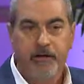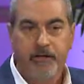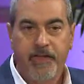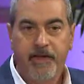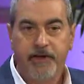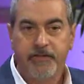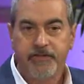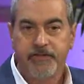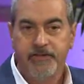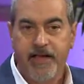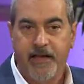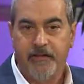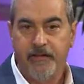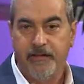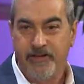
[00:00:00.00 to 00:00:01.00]
they
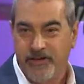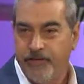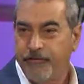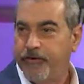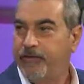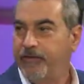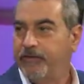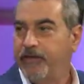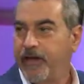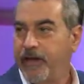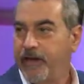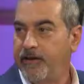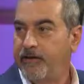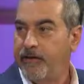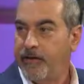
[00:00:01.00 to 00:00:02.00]
understand the difference,
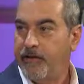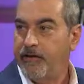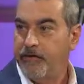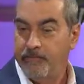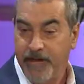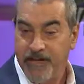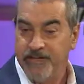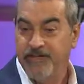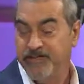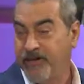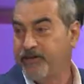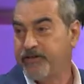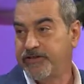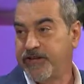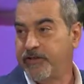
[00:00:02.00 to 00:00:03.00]
and patients
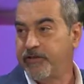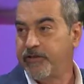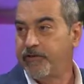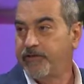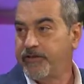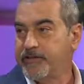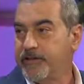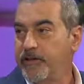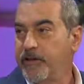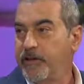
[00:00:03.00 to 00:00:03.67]
understand the difference.